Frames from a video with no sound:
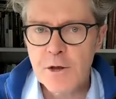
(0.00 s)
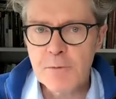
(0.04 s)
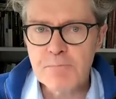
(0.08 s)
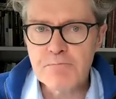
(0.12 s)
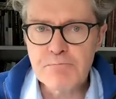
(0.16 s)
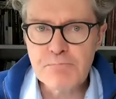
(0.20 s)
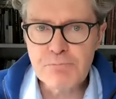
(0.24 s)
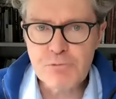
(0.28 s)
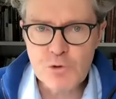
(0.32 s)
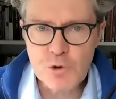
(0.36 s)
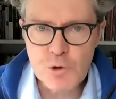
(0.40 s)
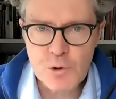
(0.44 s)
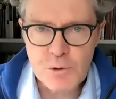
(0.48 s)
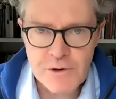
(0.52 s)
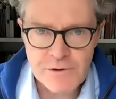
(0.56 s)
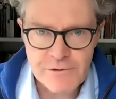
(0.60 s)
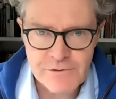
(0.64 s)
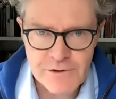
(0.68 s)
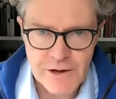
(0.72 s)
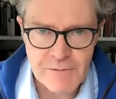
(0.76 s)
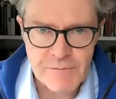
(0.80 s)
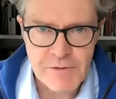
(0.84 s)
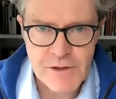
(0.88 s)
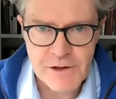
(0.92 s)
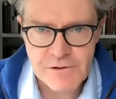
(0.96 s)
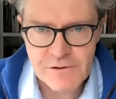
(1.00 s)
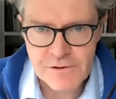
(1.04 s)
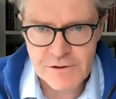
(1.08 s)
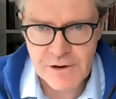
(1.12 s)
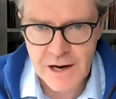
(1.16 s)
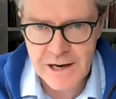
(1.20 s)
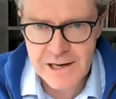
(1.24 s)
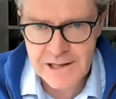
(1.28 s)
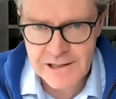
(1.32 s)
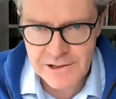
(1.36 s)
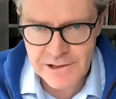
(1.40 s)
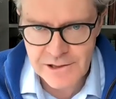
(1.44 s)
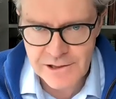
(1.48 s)
Brutus of the
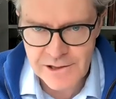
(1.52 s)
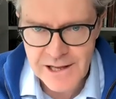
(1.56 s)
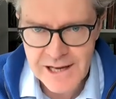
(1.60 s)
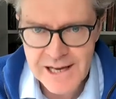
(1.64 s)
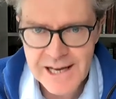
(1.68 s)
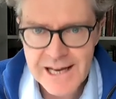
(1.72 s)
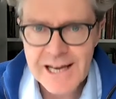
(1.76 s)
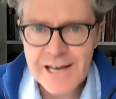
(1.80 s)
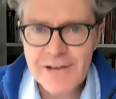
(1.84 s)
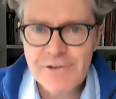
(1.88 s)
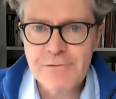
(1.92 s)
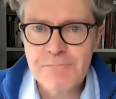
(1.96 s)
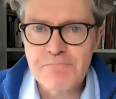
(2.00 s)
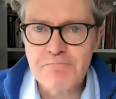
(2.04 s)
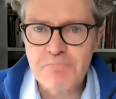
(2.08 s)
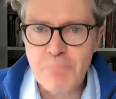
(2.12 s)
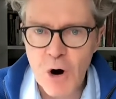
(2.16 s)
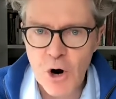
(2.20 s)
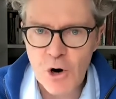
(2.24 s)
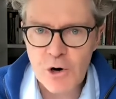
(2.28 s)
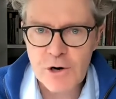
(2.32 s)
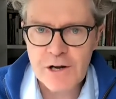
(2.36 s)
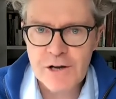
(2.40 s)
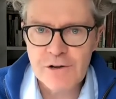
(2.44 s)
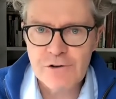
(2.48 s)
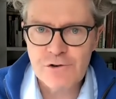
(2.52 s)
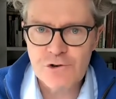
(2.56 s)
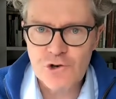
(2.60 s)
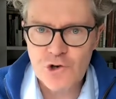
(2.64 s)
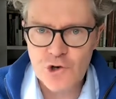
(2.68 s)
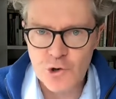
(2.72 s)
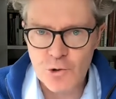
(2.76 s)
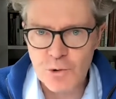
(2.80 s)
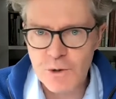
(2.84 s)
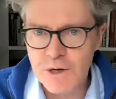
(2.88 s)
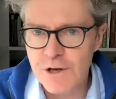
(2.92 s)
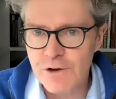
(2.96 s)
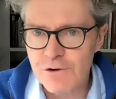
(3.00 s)
title is Marcus
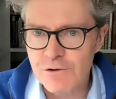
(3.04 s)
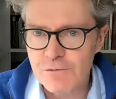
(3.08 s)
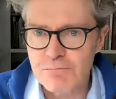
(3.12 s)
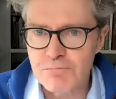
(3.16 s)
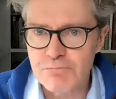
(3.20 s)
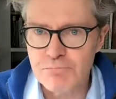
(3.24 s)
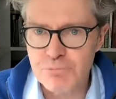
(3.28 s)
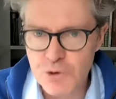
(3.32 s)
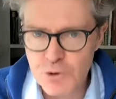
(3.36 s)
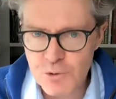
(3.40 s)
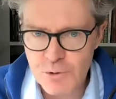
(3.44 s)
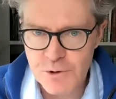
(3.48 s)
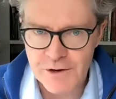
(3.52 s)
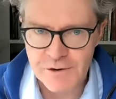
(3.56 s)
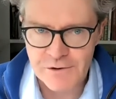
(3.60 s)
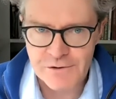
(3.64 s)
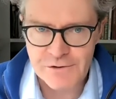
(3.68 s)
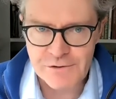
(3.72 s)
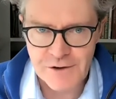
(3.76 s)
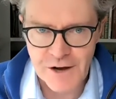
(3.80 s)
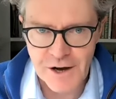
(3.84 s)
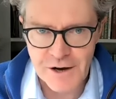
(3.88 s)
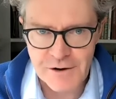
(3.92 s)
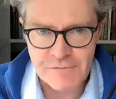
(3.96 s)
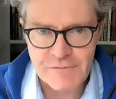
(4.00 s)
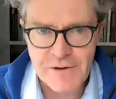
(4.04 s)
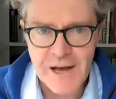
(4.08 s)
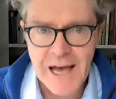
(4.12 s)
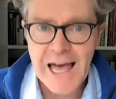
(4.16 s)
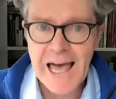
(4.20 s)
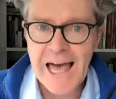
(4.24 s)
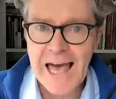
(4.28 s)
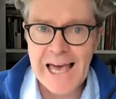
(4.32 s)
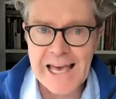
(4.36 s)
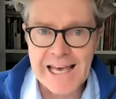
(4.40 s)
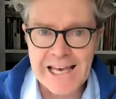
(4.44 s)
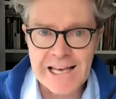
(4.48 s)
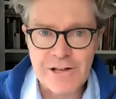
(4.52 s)
Junius Brutus of
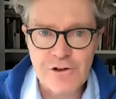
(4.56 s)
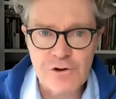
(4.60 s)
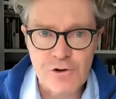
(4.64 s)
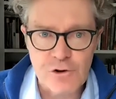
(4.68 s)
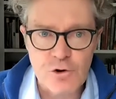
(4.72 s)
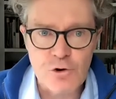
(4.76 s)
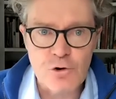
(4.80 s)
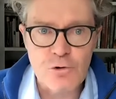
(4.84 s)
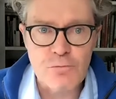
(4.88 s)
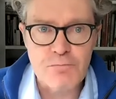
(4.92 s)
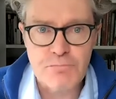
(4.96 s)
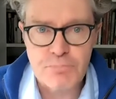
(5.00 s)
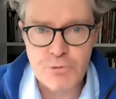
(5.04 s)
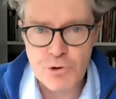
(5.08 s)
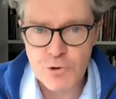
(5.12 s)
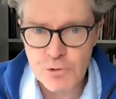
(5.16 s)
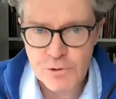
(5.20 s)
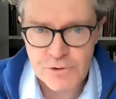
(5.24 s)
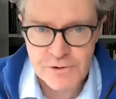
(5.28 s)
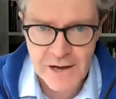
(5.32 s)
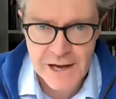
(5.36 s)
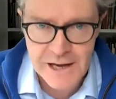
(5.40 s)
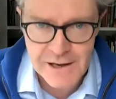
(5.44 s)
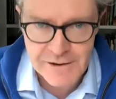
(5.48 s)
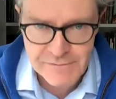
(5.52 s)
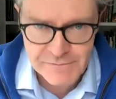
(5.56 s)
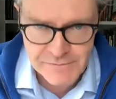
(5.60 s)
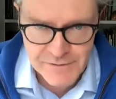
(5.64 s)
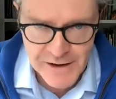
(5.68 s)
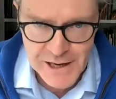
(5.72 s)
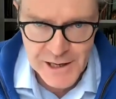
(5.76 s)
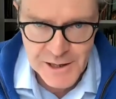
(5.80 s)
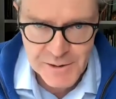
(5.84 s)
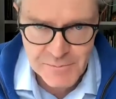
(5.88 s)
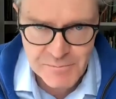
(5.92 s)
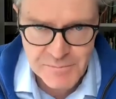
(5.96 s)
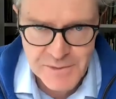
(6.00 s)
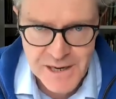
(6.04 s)
Et Brute
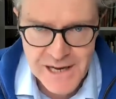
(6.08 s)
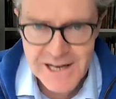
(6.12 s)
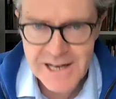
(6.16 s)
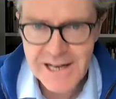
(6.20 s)
fame,